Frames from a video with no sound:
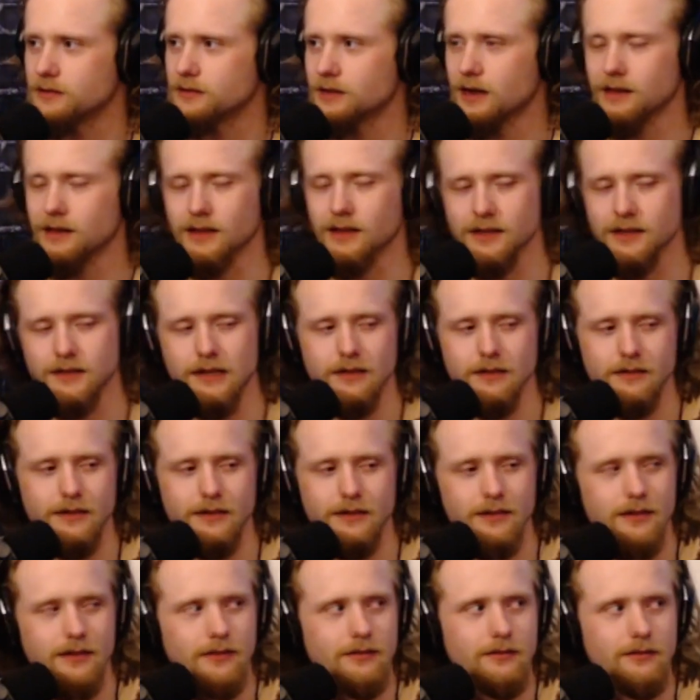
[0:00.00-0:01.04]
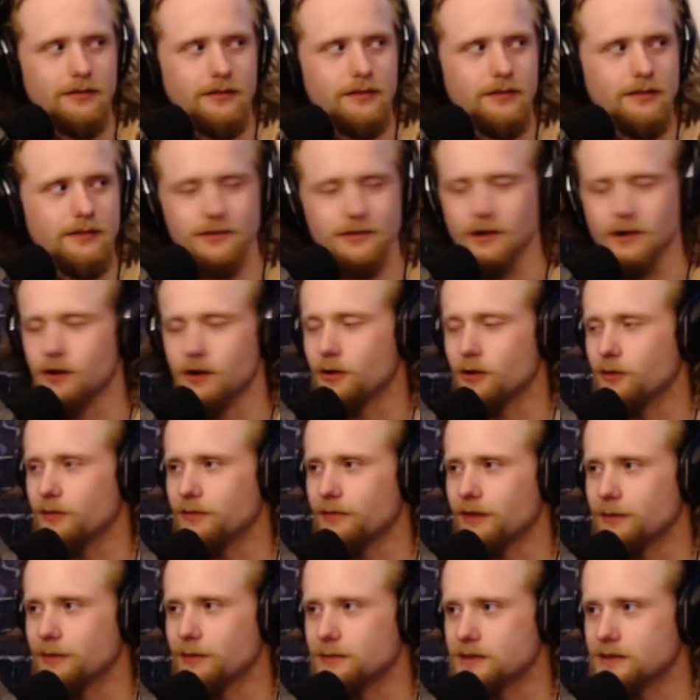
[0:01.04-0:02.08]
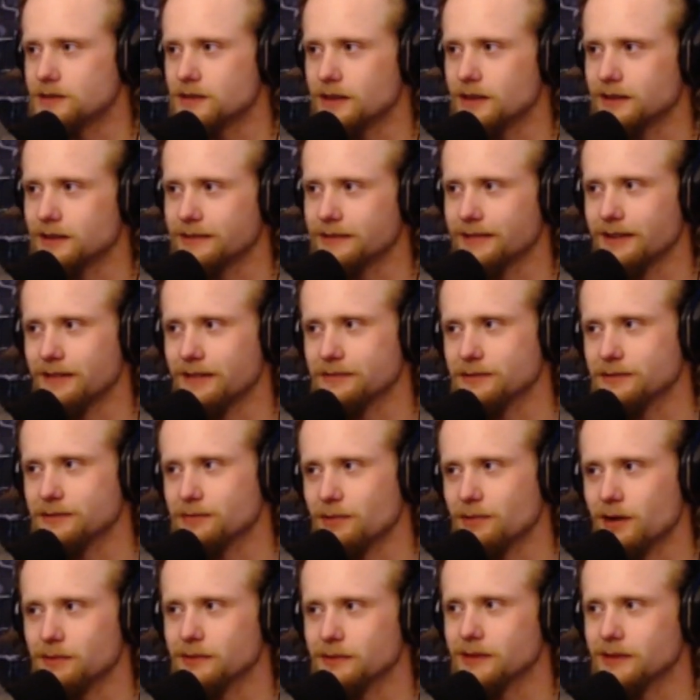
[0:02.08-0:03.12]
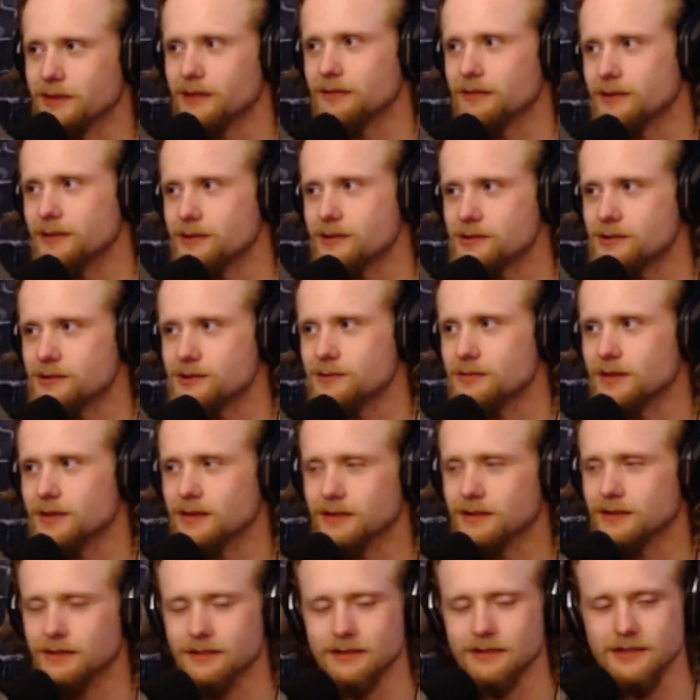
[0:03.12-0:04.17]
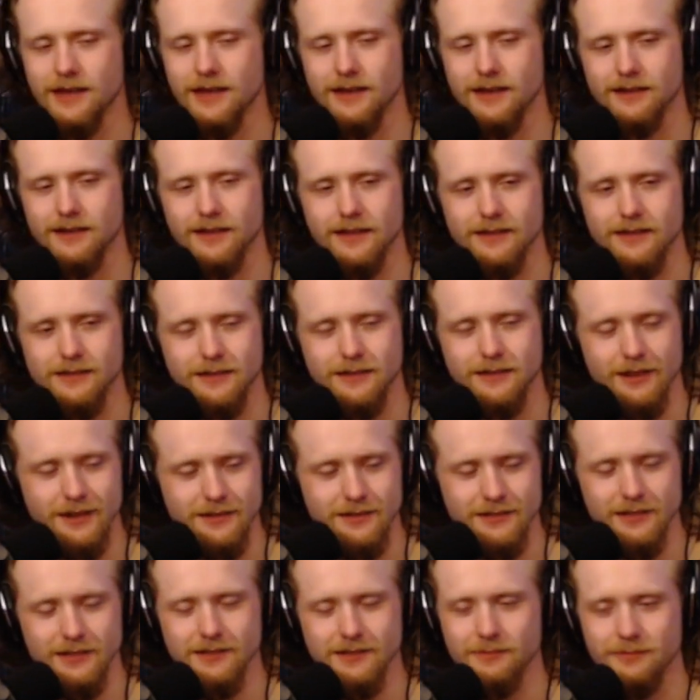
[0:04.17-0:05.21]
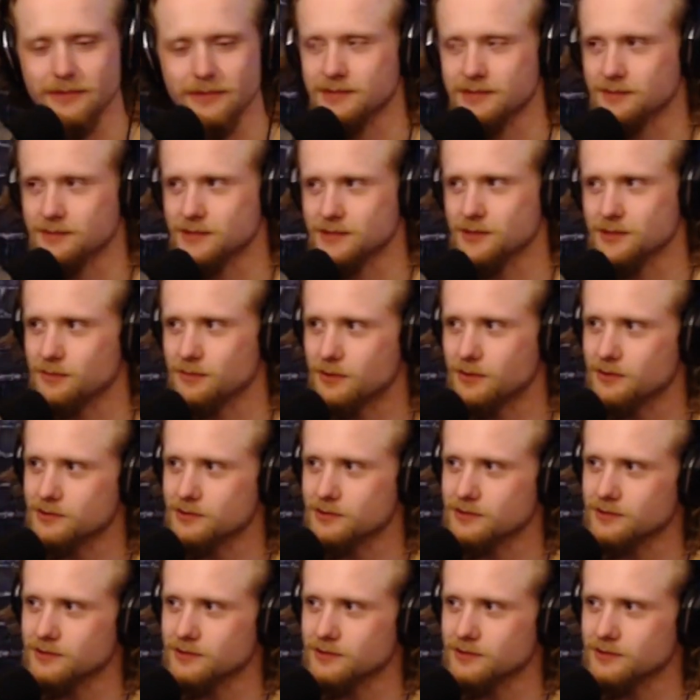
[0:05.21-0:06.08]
And I like Tyler Hero. So I'm going to say you're going to have to probably get rid of Jimmy. Sad days. Gosh, that makes me so emotional.